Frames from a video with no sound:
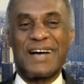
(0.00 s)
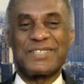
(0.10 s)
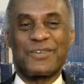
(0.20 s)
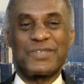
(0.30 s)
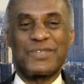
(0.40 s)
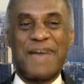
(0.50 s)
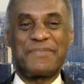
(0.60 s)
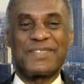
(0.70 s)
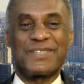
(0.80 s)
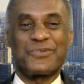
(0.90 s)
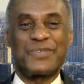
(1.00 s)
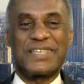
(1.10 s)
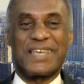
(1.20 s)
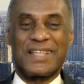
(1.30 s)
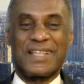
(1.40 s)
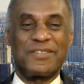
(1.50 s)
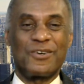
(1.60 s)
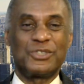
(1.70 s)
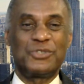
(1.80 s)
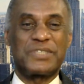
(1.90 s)
So what's happening this weekend? I
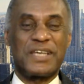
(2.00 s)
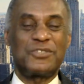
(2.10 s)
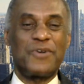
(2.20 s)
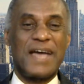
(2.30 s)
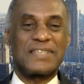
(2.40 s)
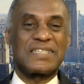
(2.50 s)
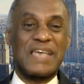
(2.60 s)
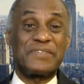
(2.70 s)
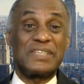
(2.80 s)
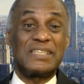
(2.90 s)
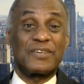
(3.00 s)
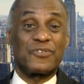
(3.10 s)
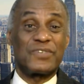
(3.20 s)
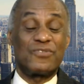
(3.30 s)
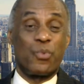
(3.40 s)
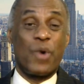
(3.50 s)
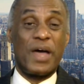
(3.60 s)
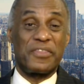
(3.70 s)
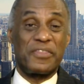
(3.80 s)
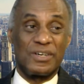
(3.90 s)
know you said you had 70-degree
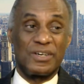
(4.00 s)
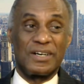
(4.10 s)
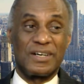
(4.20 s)
weather.